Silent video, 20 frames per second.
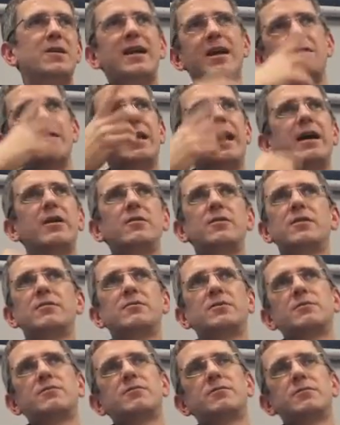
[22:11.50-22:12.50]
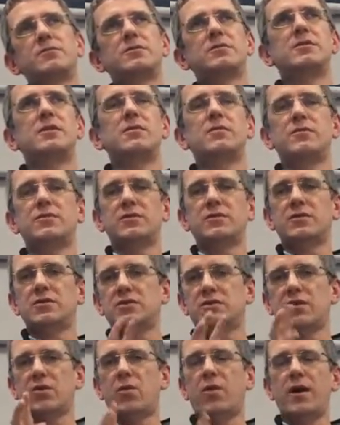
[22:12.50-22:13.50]
Not out loud, it, it was
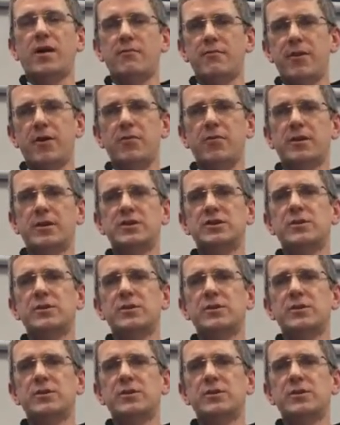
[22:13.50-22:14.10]
quiet moment,